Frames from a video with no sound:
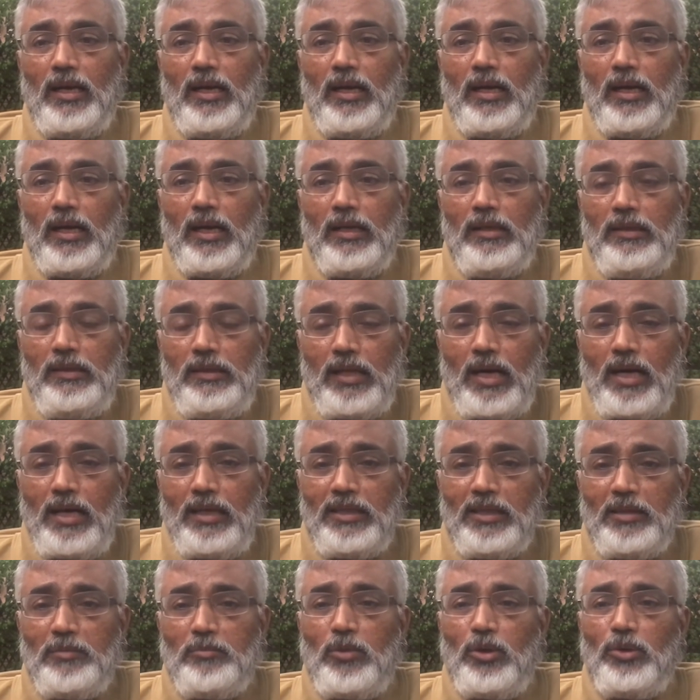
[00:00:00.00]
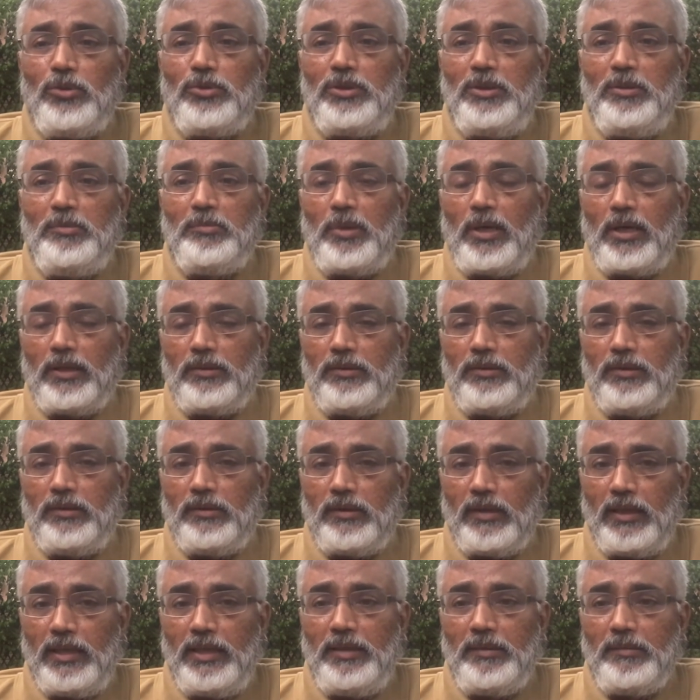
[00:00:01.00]
And third and most
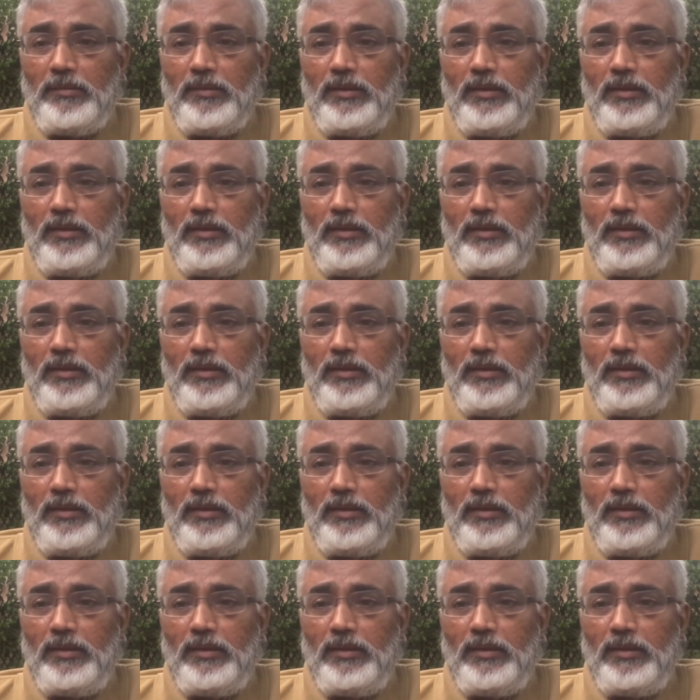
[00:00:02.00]
importantly,